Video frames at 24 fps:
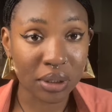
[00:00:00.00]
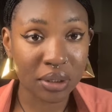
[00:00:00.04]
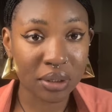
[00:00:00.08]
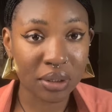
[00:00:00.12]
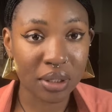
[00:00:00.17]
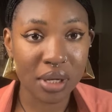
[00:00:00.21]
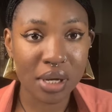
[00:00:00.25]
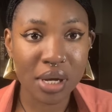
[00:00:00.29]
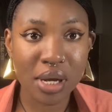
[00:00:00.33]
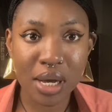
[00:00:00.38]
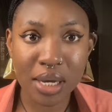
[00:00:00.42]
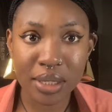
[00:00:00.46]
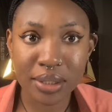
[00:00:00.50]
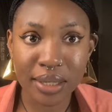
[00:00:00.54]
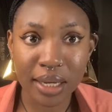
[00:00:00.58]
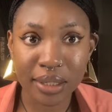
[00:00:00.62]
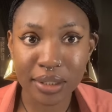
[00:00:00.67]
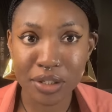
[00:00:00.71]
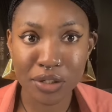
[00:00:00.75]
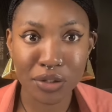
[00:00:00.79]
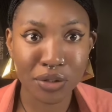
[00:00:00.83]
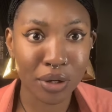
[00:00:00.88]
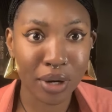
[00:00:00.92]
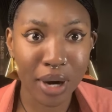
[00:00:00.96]
cut,
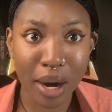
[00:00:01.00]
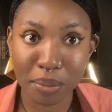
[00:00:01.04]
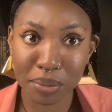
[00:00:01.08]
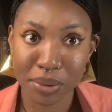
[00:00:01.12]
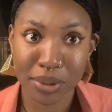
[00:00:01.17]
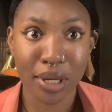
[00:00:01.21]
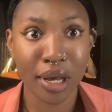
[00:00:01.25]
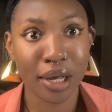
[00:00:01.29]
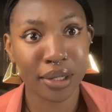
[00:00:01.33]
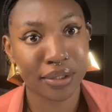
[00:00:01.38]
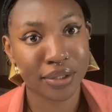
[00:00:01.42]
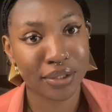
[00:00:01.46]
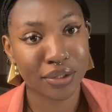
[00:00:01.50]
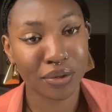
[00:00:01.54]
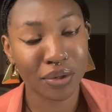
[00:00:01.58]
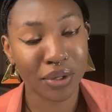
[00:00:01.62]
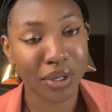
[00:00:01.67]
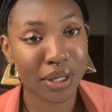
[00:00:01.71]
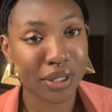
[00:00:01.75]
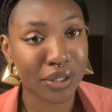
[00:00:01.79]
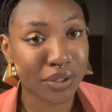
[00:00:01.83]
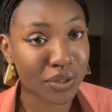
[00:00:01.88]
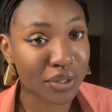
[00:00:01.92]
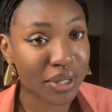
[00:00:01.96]
and that is your half skirt.
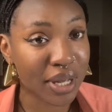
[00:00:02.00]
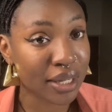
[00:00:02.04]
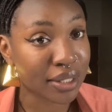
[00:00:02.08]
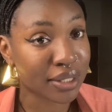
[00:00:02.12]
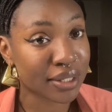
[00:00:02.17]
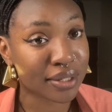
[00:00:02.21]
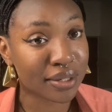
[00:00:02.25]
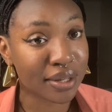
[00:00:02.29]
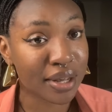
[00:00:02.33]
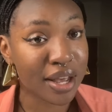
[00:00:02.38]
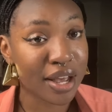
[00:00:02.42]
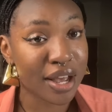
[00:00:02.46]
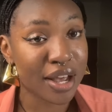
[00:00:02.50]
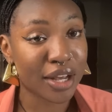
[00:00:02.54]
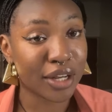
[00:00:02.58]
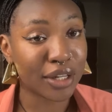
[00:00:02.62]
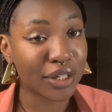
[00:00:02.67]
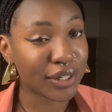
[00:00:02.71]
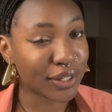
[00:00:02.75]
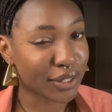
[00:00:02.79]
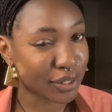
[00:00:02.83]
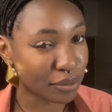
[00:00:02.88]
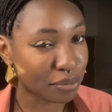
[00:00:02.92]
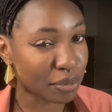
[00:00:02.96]
Okay, so that
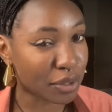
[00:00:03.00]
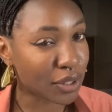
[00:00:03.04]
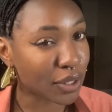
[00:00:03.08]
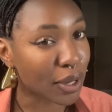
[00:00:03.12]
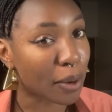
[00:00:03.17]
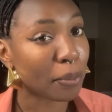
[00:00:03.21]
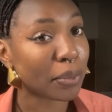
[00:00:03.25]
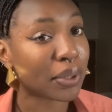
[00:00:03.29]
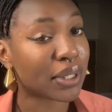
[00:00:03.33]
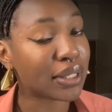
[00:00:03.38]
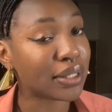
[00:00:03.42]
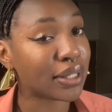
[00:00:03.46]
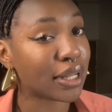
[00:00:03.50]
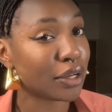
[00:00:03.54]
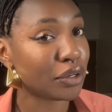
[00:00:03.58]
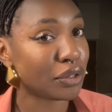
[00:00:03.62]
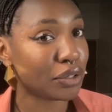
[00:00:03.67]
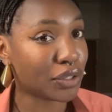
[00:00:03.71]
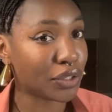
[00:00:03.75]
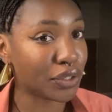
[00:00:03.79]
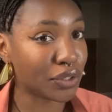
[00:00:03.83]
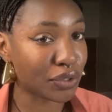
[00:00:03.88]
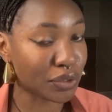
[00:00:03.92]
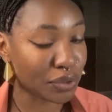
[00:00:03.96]
should be
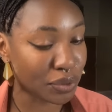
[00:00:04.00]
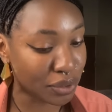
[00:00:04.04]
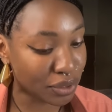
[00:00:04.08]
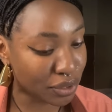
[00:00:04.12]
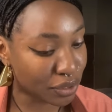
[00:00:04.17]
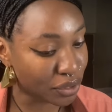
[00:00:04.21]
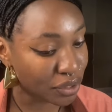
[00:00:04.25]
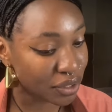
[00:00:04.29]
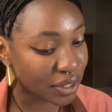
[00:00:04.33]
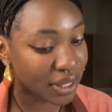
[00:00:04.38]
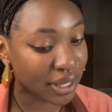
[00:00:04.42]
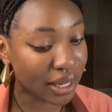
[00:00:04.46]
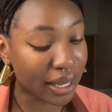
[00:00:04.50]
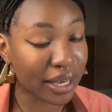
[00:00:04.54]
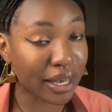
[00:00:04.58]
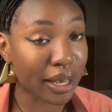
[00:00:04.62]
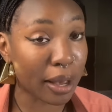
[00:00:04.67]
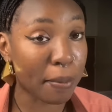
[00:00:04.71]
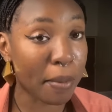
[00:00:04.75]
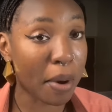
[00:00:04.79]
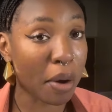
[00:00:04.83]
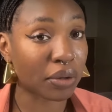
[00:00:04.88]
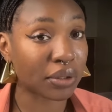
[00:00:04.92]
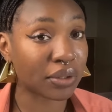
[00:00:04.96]
something that you should
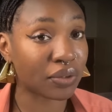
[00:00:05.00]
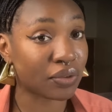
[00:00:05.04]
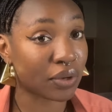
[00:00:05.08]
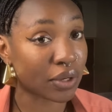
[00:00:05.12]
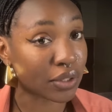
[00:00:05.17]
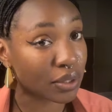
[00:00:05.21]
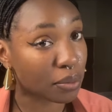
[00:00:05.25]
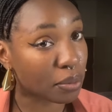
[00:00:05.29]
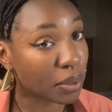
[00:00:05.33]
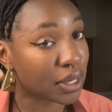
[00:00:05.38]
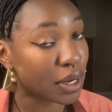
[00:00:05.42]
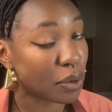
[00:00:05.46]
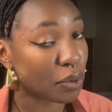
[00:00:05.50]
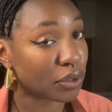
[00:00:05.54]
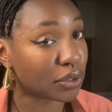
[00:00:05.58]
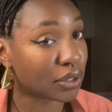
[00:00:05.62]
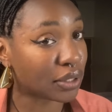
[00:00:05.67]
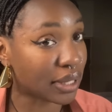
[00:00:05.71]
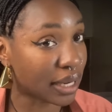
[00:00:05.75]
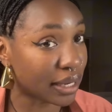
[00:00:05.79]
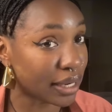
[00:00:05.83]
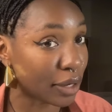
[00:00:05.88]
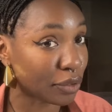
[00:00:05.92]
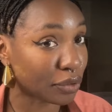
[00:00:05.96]
think about if you're somebody
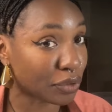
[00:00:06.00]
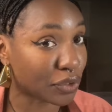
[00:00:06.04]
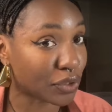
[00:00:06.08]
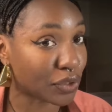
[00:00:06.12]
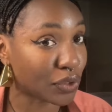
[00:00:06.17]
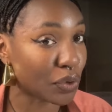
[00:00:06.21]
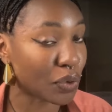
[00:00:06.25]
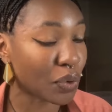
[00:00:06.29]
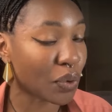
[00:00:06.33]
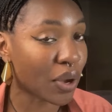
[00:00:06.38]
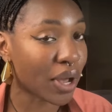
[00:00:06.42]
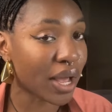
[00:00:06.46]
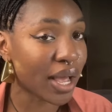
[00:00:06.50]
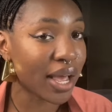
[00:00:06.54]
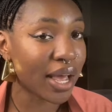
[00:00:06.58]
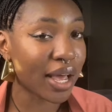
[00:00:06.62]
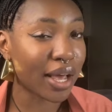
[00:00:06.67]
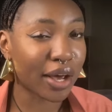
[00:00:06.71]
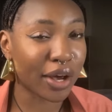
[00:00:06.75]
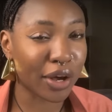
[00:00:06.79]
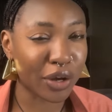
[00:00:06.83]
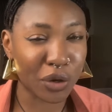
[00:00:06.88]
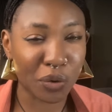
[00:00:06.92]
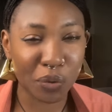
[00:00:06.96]
that wants to learn how to sew
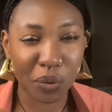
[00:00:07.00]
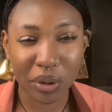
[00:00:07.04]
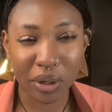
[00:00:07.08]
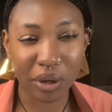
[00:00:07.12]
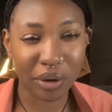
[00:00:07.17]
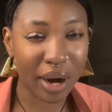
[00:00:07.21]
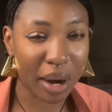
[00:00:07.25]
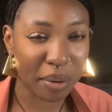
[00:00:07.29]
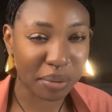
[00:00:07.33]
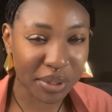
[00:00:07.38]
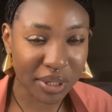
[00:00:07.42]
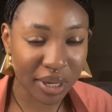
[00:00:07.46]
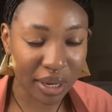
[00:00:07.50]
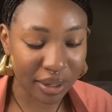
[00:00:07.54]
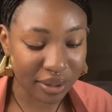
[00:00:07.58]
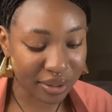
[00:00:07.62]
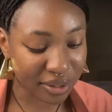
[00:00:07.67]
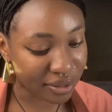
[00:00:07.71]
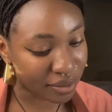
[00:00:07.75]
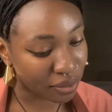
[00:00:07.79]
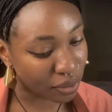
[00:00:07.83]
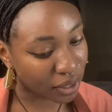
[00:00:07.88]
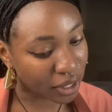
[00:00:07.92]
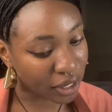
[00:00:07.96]
and you want to wrap
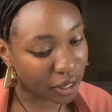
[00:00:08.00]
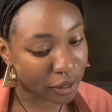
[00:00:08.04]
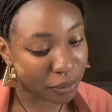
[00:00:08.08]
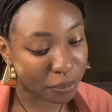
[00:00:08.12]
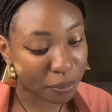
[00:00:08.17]
skirts.